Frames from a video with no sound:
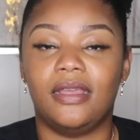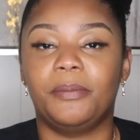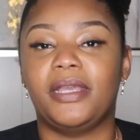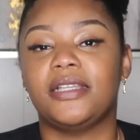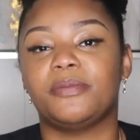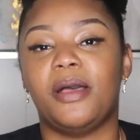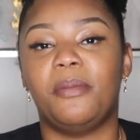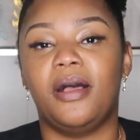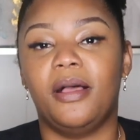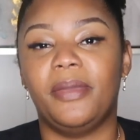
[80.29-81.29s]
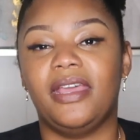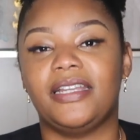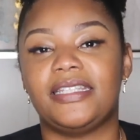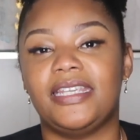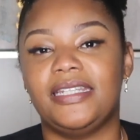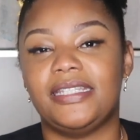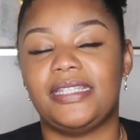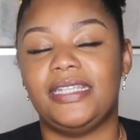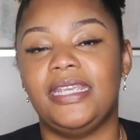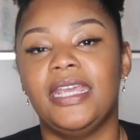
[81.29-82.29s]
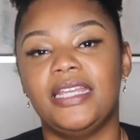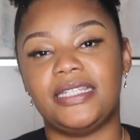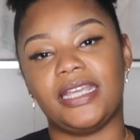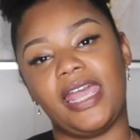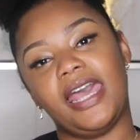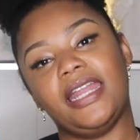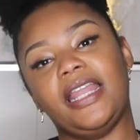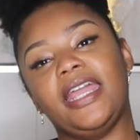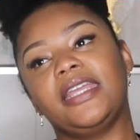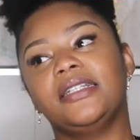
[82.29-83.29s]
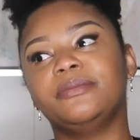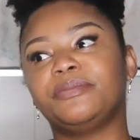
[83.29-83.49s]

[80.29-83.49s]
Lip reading: because my mom had a tendency to kind of like